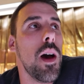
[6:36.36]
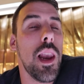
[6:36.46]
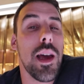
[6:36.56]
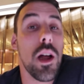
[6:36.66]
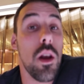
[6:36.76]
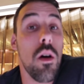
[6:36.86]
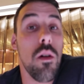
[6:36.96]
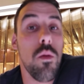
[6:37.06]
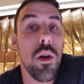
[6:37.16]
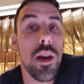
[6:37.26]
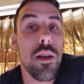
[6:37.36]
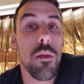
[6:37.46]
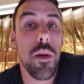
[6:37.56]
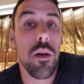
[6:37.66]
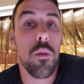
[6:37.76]
I like a lot of what he's
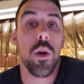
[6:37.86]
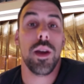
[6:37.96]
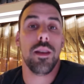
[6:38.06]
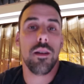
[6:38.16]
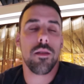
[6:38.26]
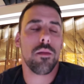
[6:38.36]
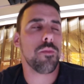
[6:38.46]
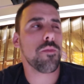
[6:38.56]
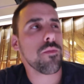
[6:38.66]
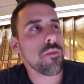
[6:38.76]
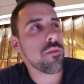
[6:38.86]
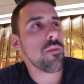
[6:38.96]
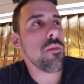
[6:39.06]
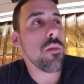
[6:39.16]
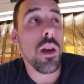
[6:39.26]
about and what he does.
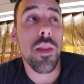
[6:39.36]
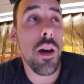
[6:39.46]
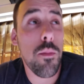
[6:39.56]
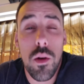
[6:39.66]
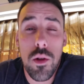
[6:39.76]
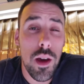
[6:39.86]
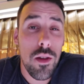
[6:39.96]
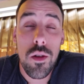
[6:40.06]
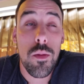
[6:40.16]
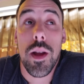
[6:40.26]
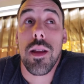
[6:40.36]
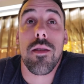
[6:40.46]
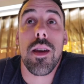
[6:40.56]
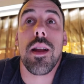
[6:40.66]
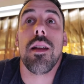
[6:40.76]
And that project's just been
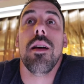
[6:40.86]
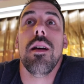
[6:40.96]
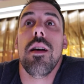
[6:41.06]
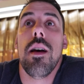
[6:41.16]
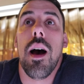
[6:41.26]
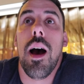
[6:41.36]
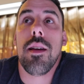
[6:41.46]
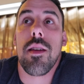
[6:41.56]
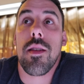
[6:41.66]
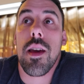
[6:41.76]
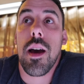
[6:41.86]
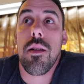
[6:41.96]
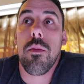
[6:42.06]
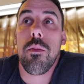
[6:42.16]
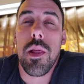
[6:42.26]
insane. As I say,
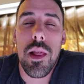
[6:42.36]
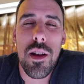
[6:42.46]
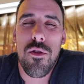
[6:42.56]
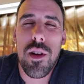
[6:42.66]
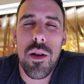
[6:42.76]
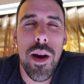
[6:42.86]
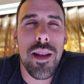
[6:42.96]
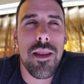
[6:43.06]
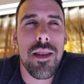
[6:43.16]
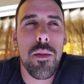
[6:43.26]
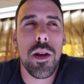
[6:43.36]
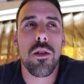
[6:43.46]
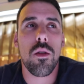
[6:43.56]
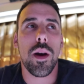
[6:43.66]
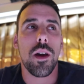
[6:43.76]
I literally went to SEMA
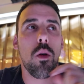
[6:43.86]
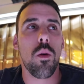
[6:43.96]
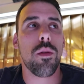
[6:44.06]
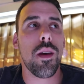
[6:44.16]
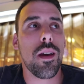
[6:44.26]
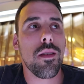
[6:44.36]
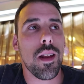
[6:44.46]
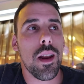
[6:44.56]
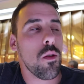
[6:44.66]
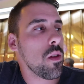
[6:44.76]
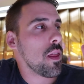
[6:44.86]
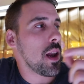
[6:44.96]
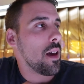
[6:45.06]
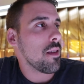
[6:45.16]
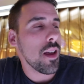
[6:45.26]
to do my core things, and then only in the
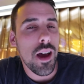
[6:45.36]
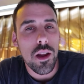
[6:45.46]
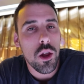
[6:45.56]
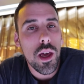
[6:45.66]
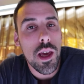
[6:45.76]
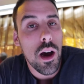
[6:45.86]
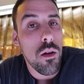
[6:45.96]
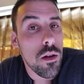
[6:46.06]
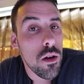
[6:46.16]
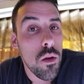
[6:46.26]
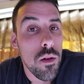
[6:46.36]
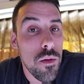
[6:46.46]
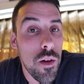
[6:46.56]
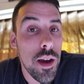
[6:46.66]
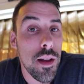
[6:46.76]
last day I had a cheeky hour to go and
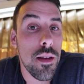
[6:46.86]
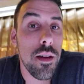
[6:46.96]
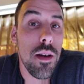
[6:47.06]
find